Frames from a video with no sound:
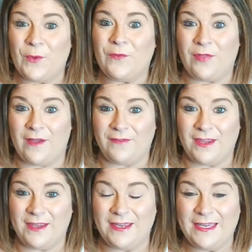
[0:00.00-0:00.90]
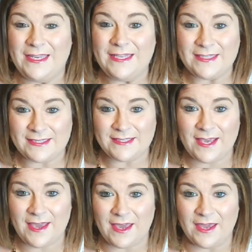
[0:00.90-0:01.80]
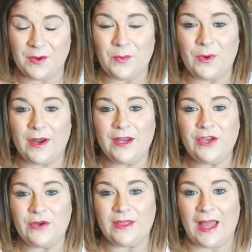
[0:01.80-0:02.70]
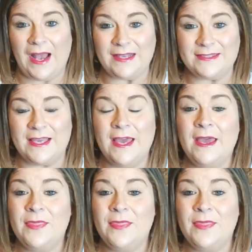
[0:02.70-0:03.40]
for Fluffy. Instead, we're going to utilize